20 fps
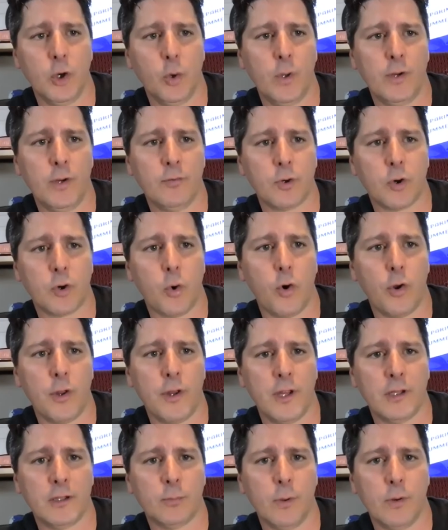We record
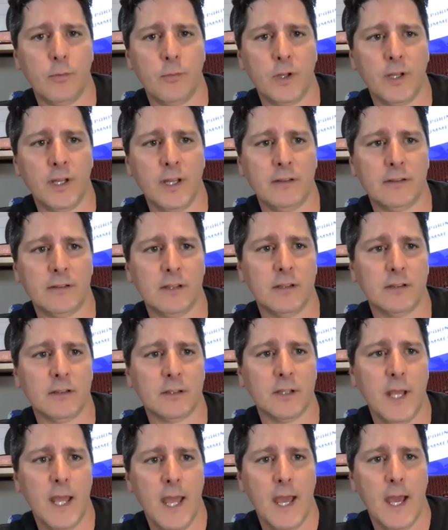this, we release this
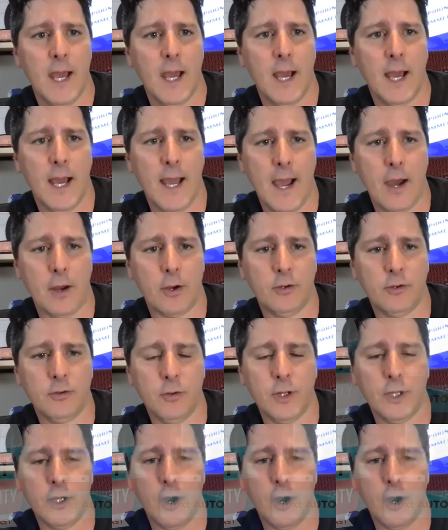out into the